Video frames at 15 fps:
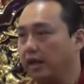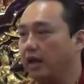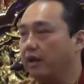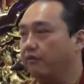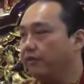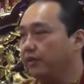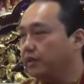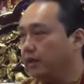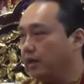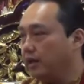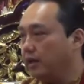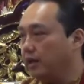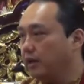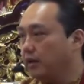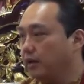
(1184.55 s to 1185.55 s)

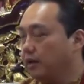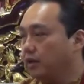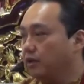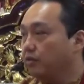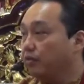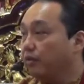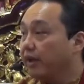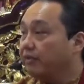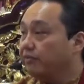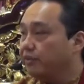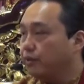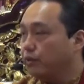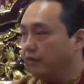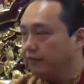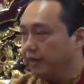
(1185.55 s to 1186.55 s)
everything, the right
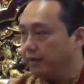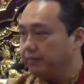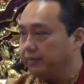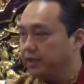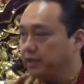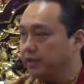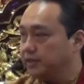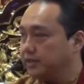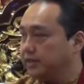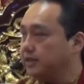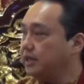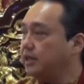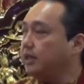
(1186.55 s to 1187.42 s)
view of emptiness,